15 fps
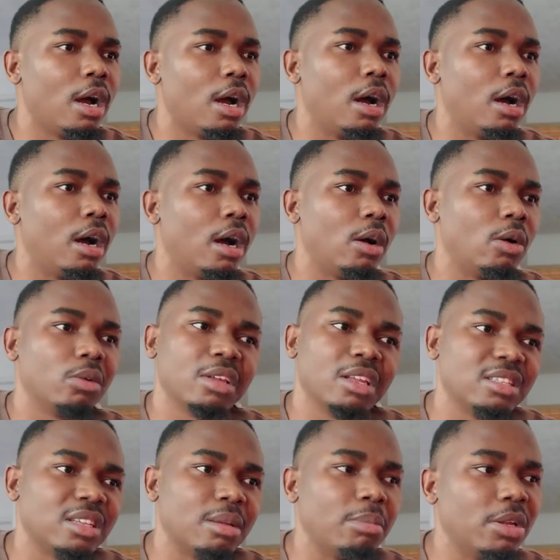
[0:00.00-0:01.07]

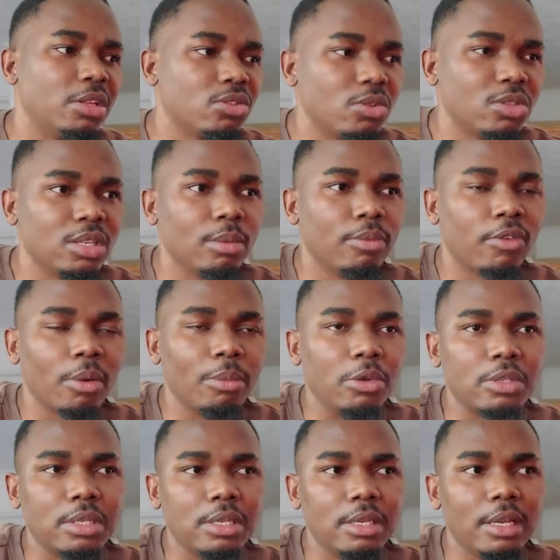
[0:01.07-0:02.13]
get some mentorship from
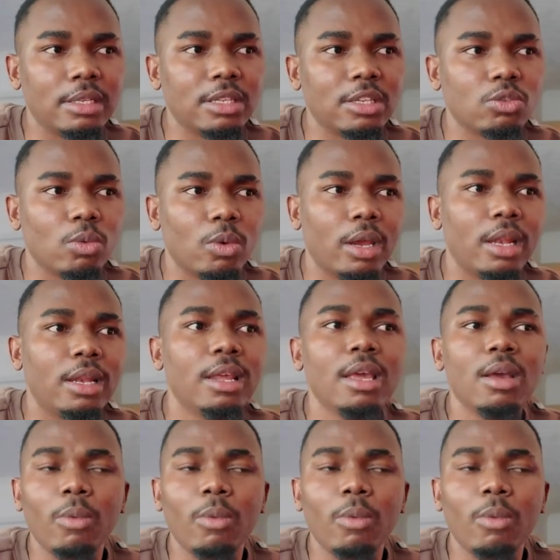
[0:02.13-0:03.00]
your seniors as well.